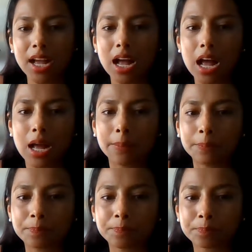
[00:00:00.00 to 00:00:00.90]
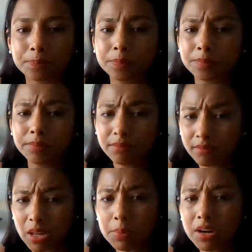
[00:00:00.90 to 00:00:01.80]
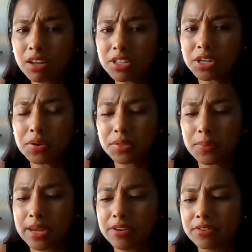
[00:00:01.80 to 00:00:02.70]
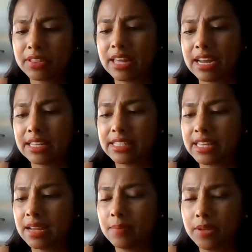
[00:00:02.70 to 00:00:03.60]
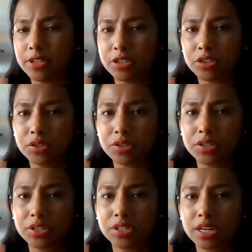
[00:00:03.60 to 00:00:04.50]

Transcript: But also the manner that it's administered,